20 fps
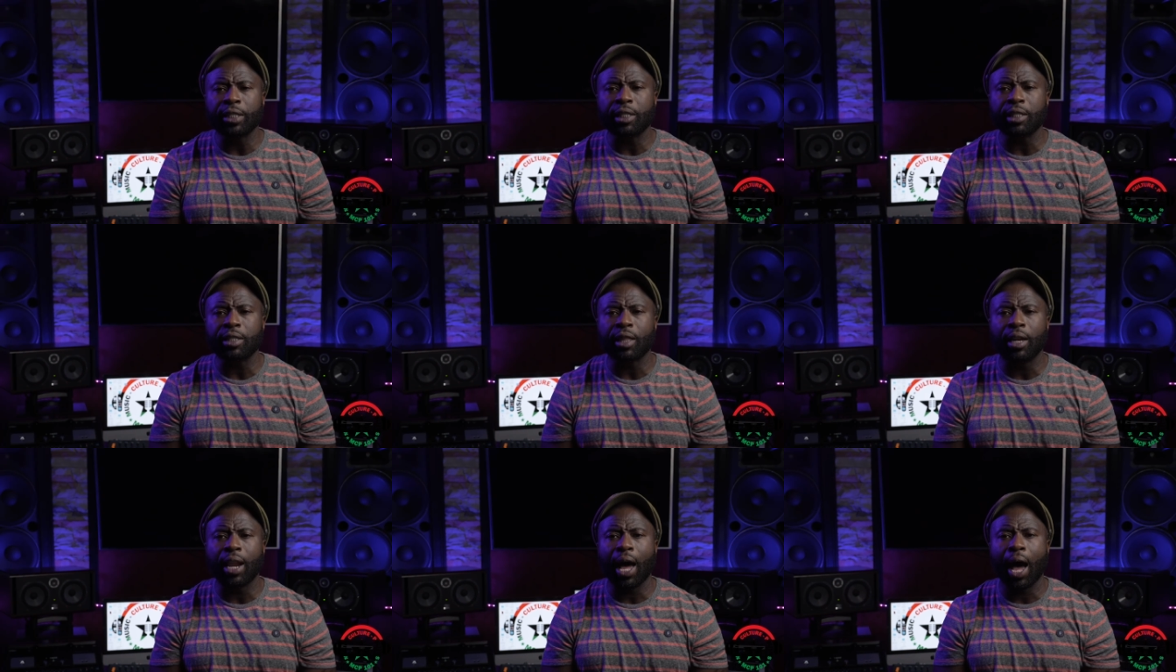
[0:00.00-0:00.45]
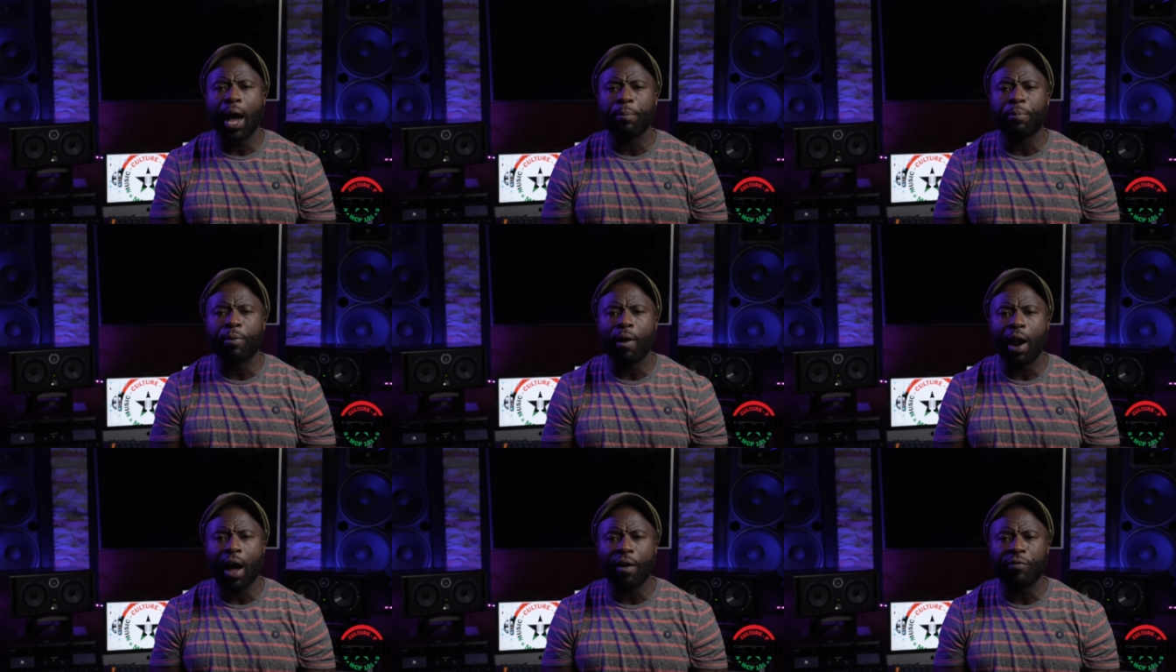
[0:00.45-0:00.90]
is the
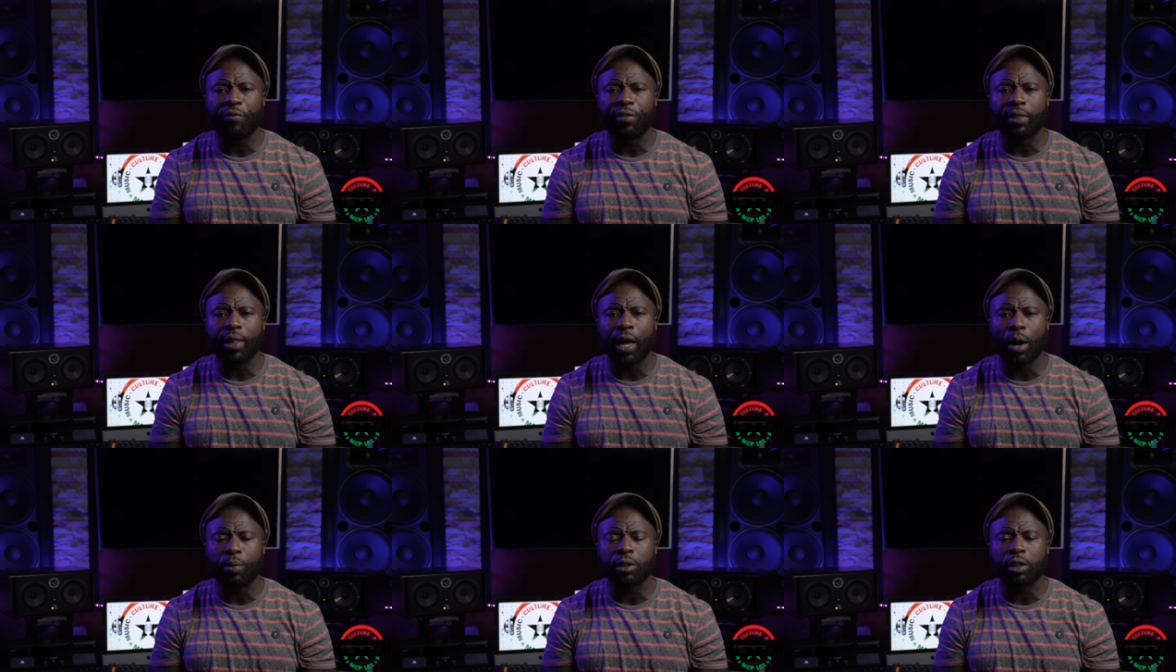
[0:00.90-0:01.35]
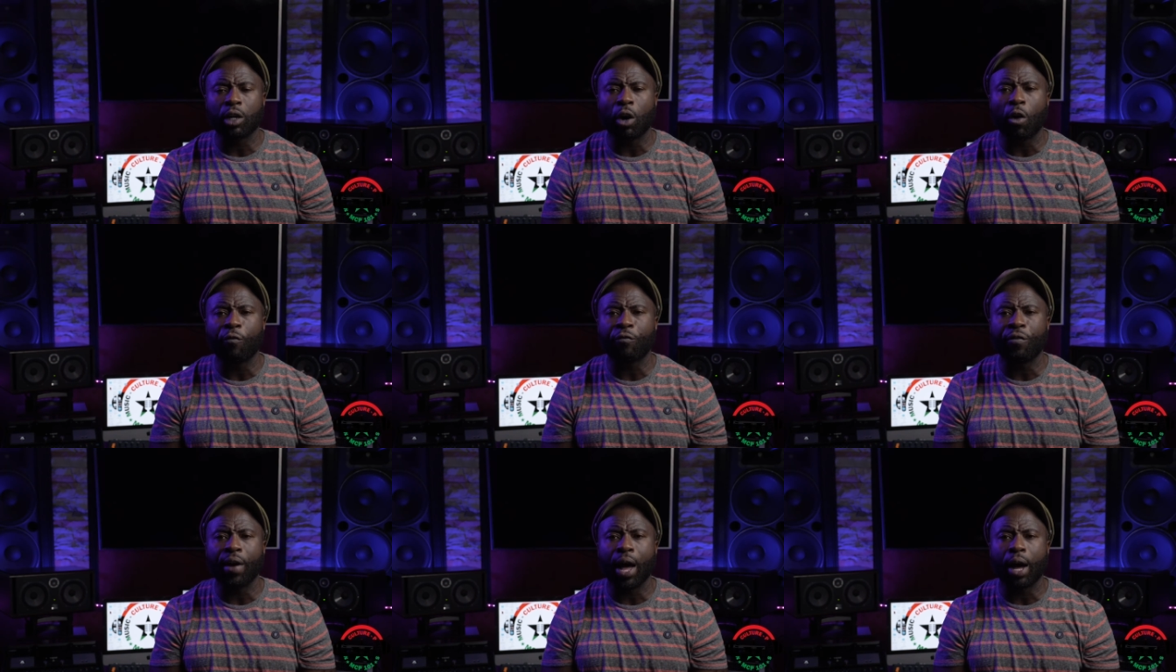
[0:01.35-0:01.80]
nonprofit that was
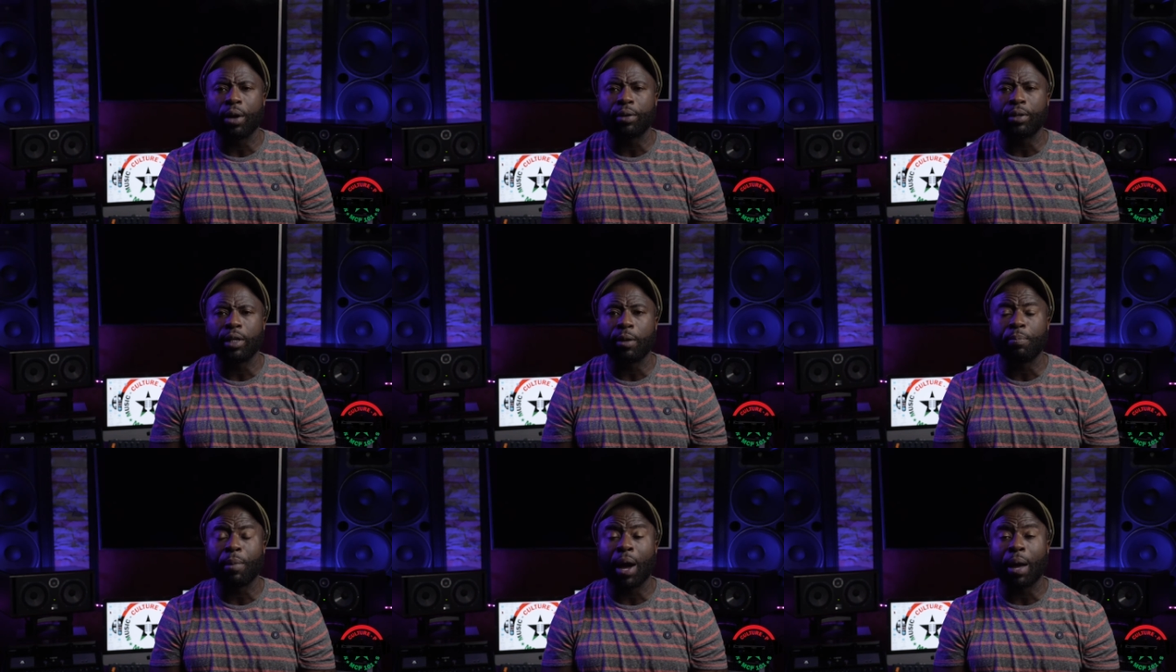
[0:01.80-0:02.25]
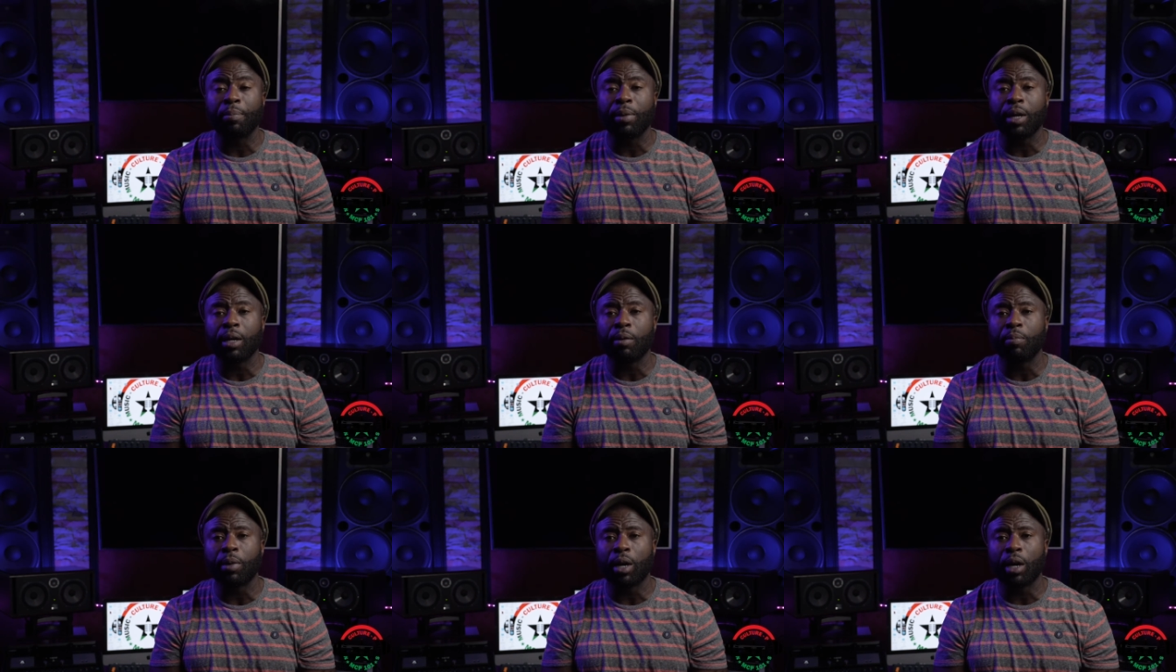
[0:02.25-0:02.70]
co-founded by
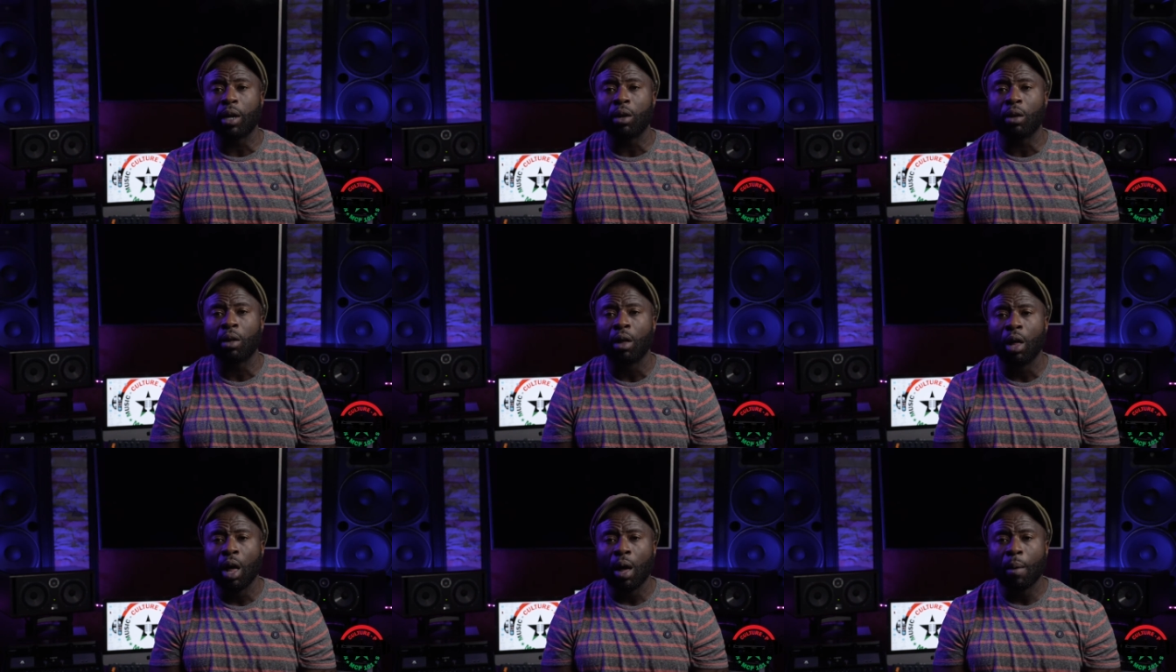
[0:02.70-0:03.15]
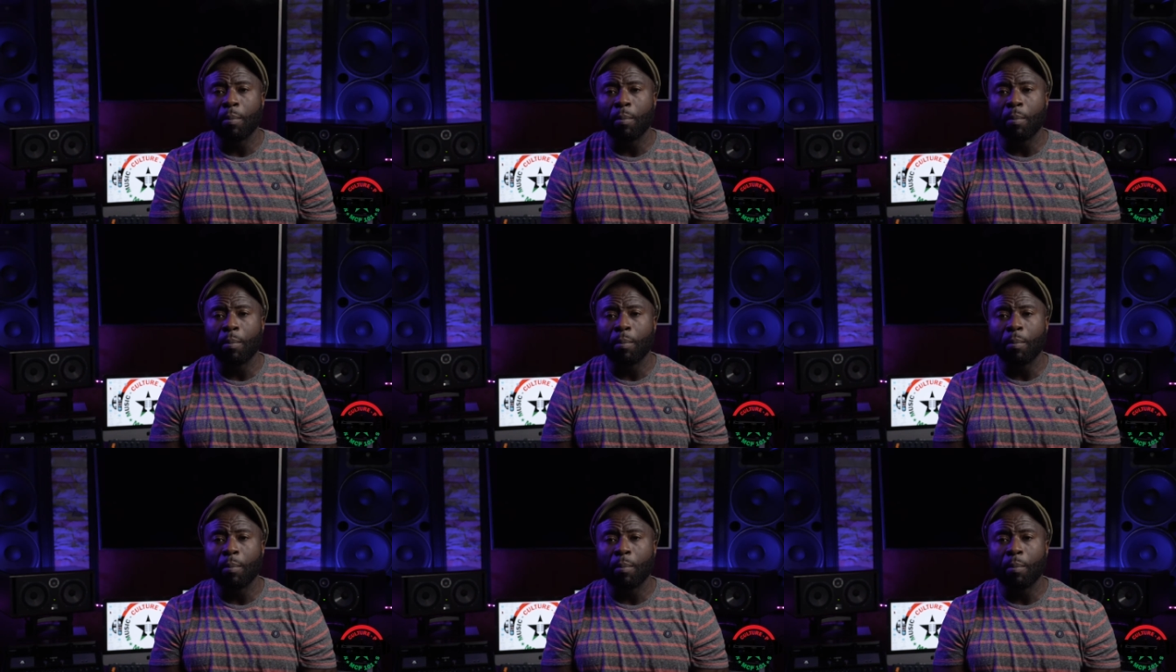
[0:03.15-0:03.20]
Meek Mill,